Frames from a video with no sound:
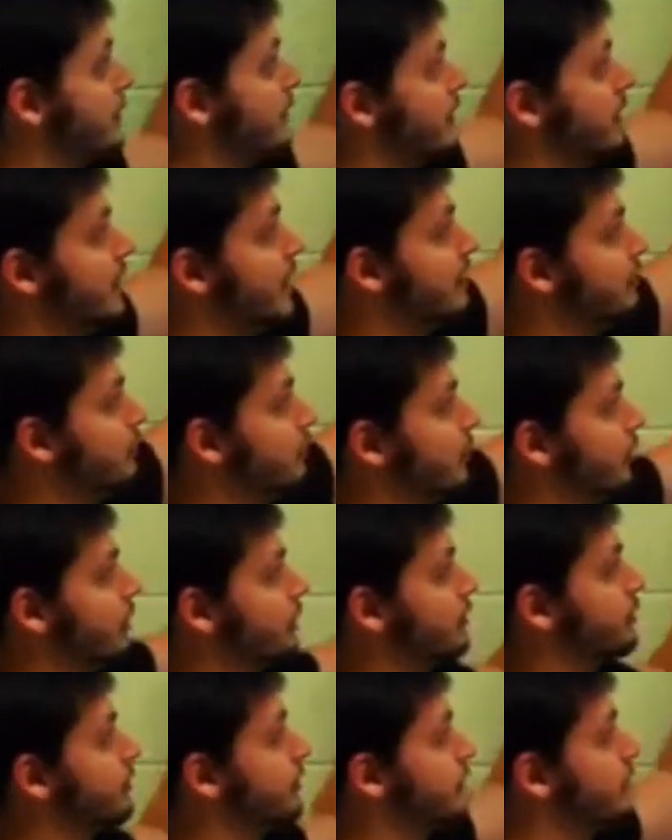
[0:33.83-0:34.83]
the net
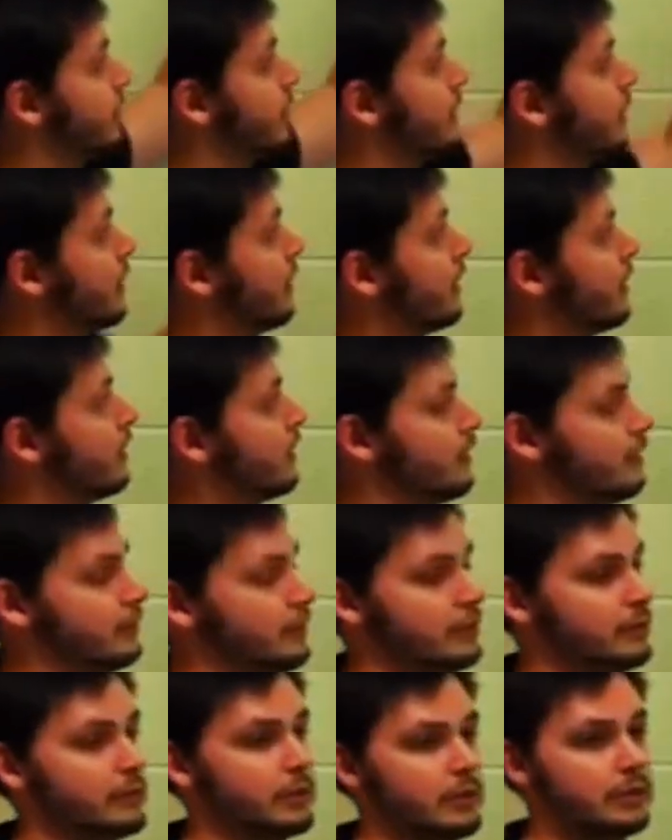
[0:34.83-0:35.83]
force is
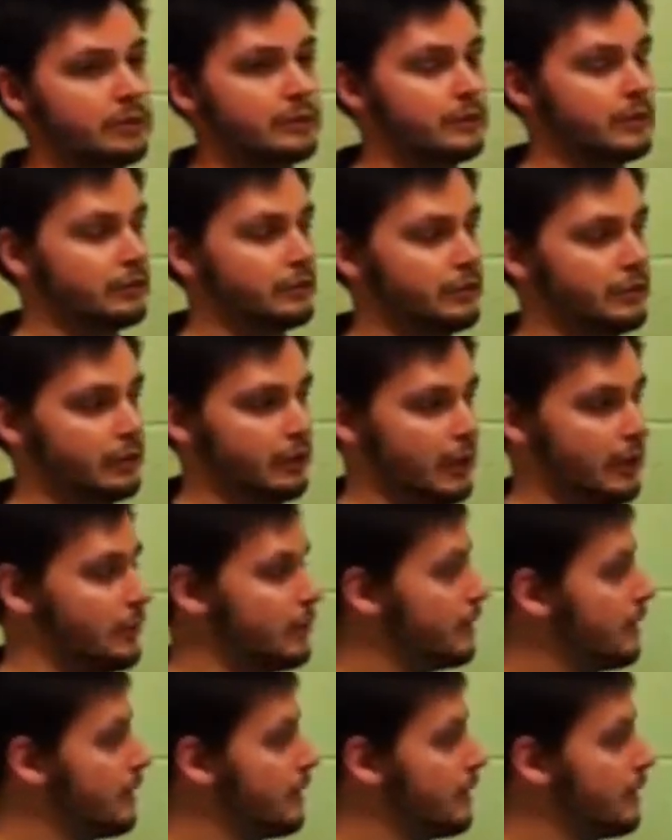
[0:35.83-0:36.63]
equal to 0.